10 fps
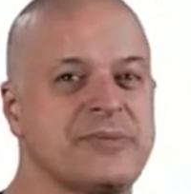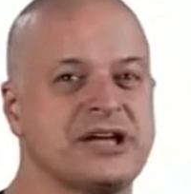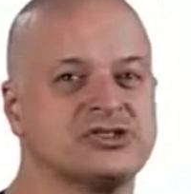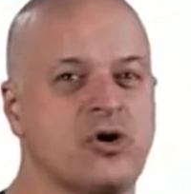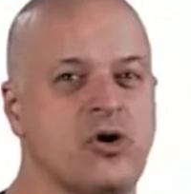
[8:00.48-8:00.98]

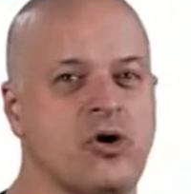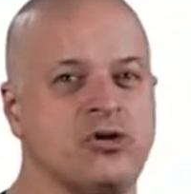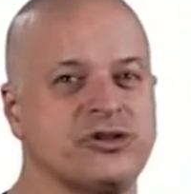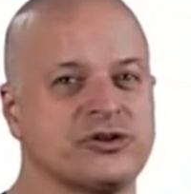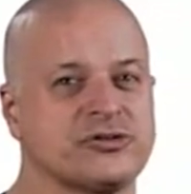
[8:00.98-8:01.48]
makes all
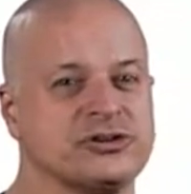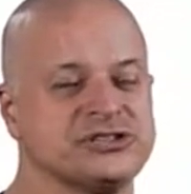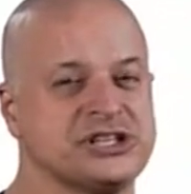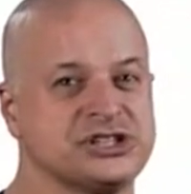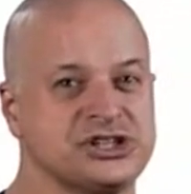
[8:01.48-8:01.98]
neural
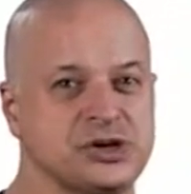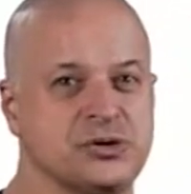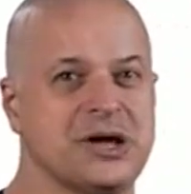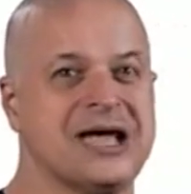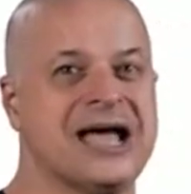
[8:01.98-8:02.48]
tissue
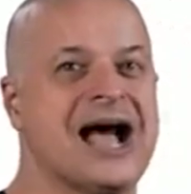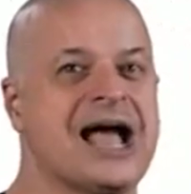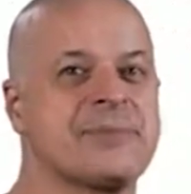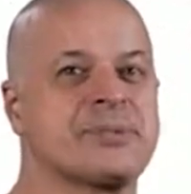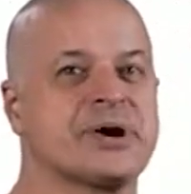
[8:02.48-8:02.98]

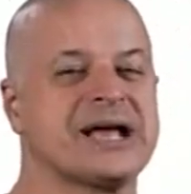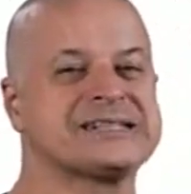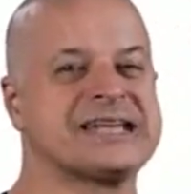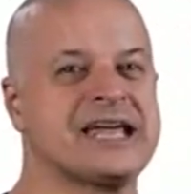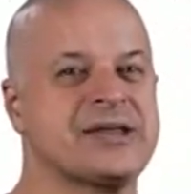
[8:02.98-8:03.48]

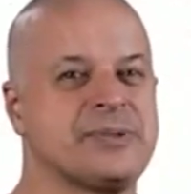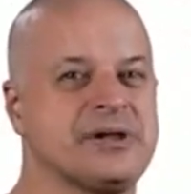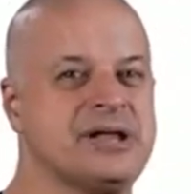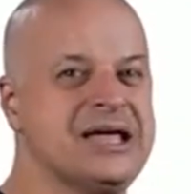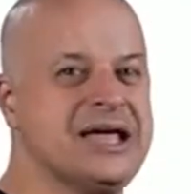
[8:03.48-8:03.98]

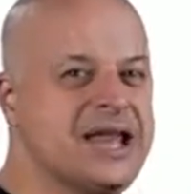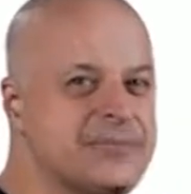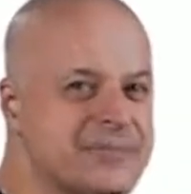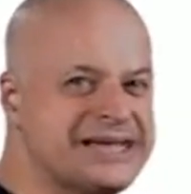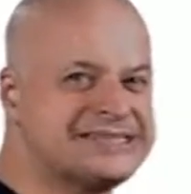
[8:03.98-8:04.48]
hyperexcitable. It
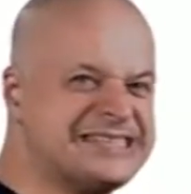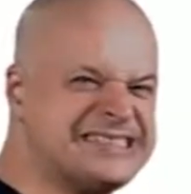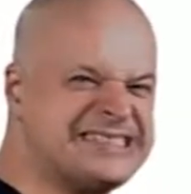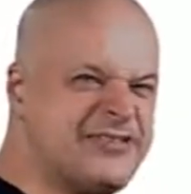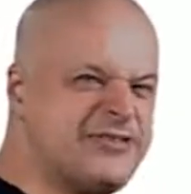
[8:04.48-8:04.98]
makes the
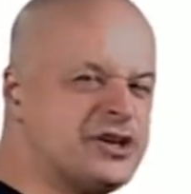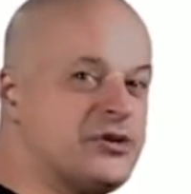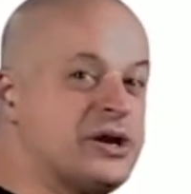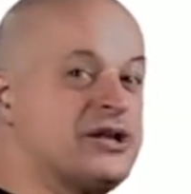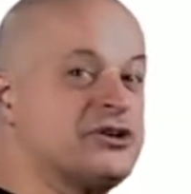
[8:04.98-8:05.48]
7th
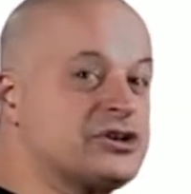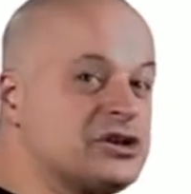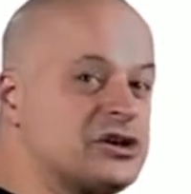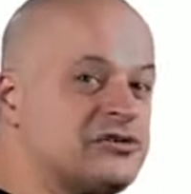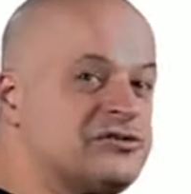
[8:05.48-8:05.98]
cranial
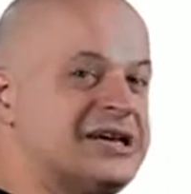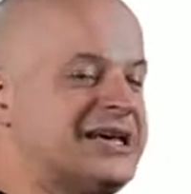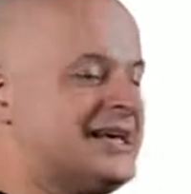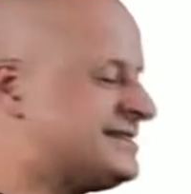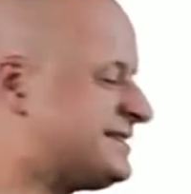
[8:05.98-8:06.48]
nerve
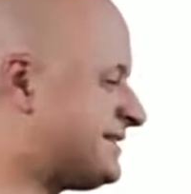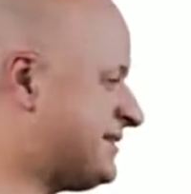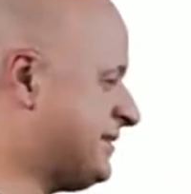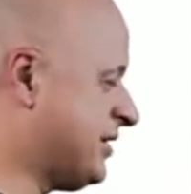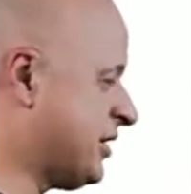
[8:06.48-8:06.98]

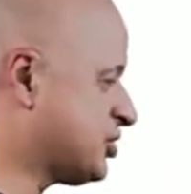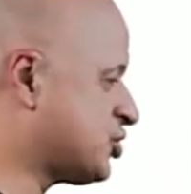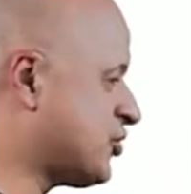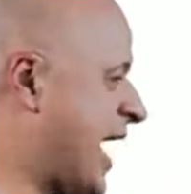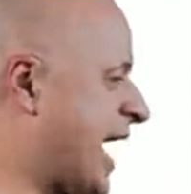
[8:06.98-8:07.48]

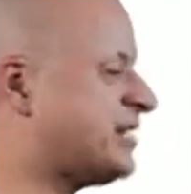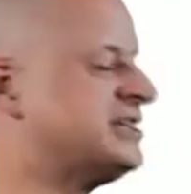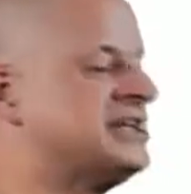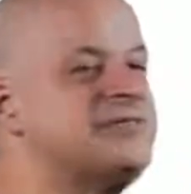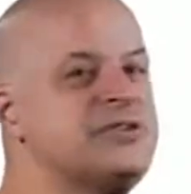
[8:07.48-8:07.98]
contract
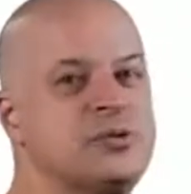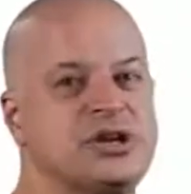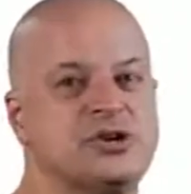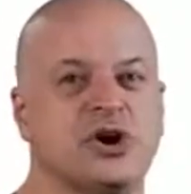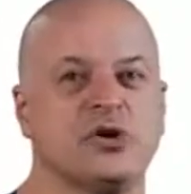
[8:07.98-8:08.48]
even when
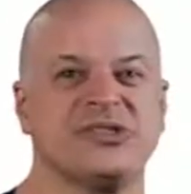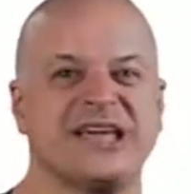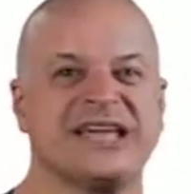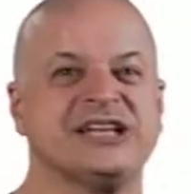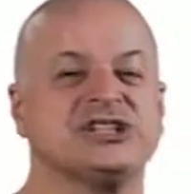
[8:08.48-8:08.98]
you don't
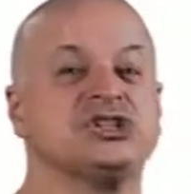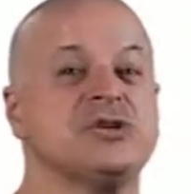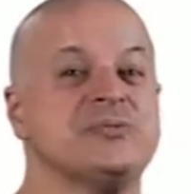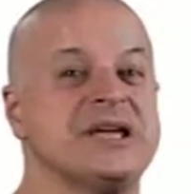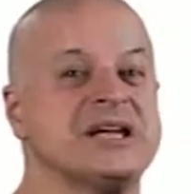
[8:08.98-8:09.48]
think it
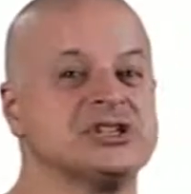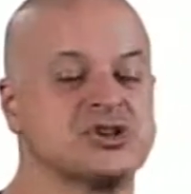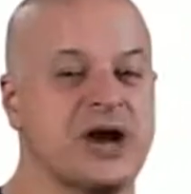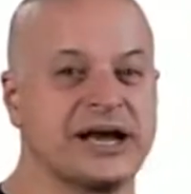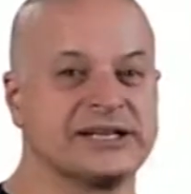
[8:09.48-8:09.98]
should be
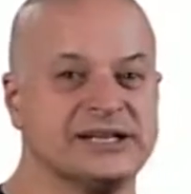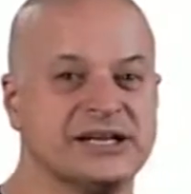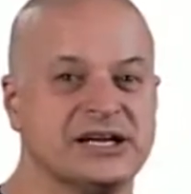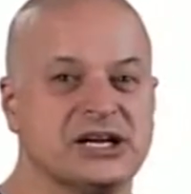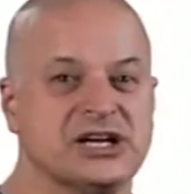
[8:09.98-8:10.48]
contracted.
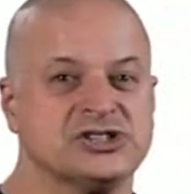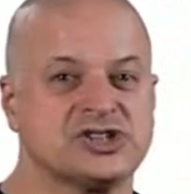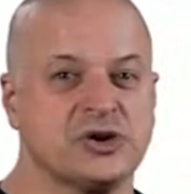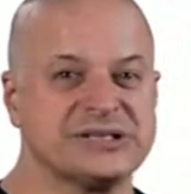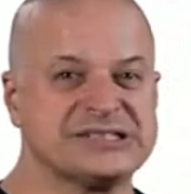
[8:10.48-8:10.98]

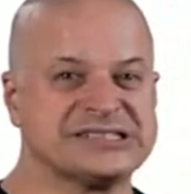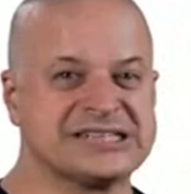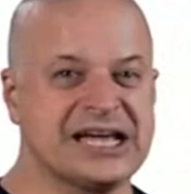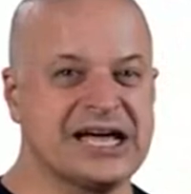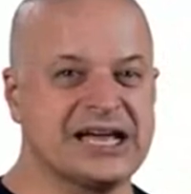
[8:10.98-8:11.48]
So it's a
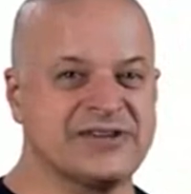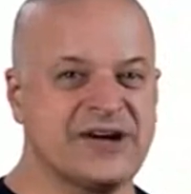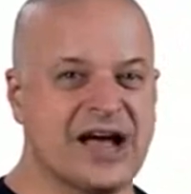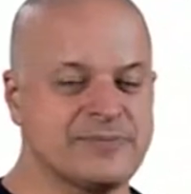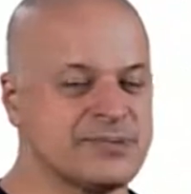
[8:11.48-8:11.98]
sign of
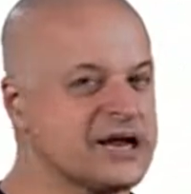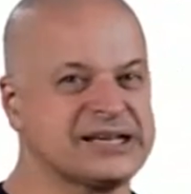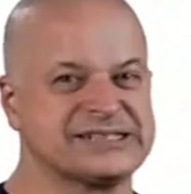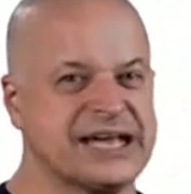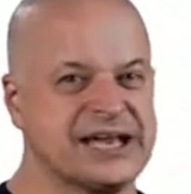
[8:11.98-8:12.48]

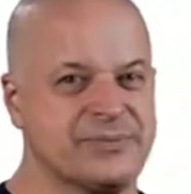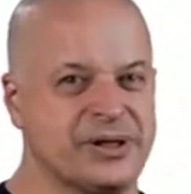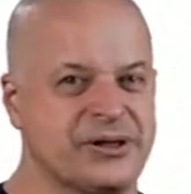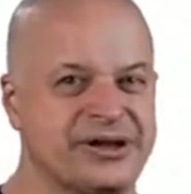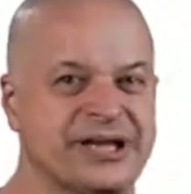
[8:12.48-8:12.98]

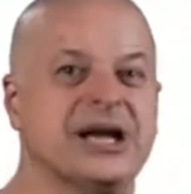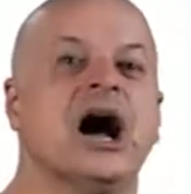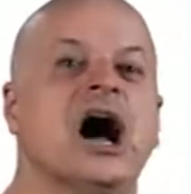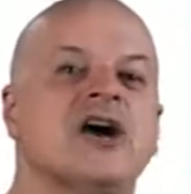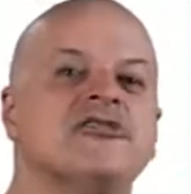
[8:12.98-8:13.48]
hyperexcitability
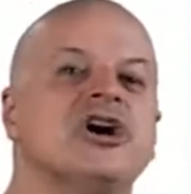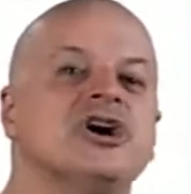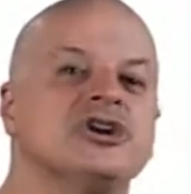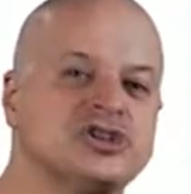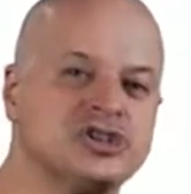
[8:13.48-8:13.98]
of
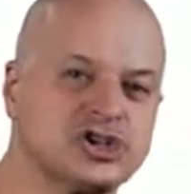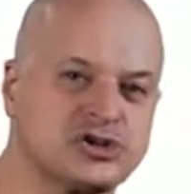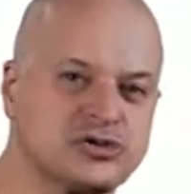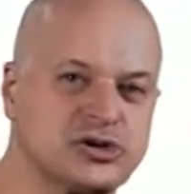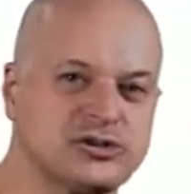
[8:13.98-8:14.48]

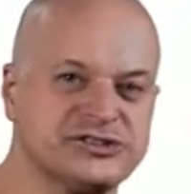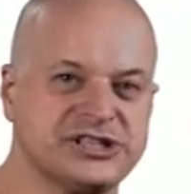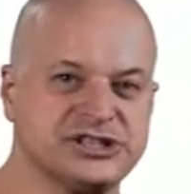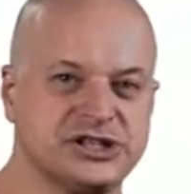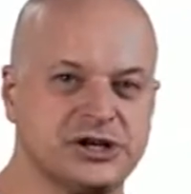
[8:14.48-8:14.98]
neural
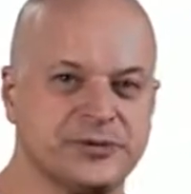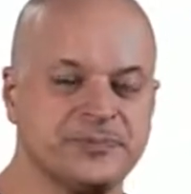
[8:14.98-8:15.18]
tissue.